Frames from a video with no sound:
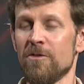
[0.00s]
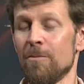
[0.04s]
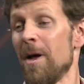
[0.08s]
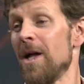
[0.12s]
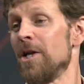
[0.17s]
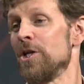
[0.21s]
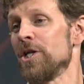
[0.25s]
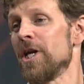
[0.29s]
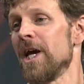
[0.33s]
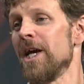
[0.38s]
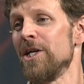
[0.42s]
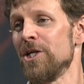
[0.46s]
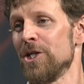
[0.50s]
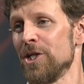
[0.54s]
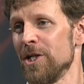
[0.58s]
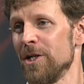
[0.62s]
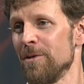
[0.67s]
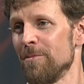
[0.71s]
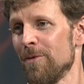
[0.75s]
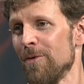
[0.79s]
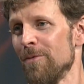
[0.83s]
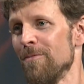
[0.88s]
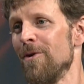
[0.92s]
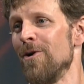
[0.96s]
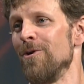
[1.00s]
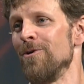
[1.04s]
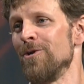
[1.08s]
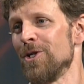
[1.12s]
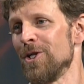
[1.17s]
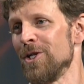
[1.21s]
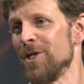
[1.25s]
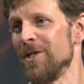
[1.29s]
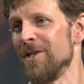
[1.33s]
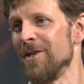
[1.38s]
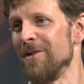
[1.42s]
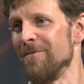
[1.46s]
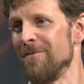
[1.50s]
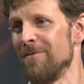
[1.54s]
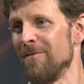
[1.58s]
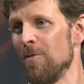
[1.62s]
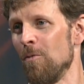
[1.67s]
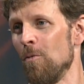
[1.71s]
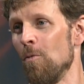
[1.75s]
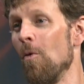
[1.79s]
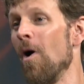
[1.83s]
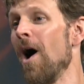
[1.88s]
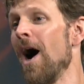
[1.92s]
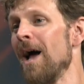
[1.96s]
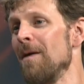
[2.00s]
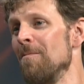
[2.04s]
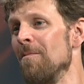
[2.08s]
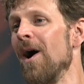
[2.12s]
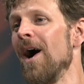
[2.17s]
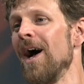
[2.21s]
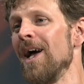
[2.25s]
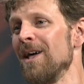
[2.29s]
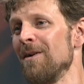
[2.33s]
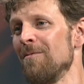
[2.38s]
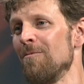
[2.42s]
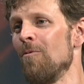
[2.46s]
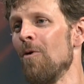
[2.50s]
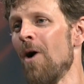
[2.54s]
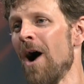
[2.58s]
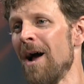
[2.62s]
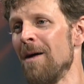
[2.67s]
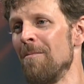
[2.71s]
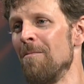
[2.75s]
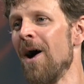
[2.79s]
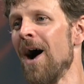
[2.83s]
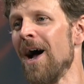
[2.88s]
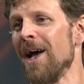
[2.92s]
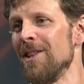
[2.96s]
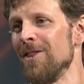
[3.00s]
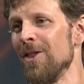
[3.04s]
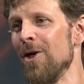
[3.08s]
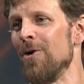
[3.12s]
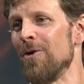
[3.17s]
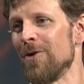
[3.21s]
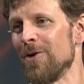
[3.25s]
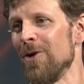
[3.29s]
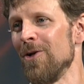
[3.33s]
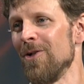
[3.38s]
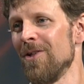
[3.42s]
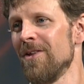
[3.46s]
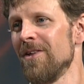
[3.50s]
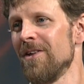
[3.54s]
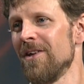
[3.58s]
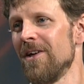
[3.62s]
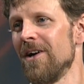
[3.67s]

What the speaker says: education and promotion of why buy local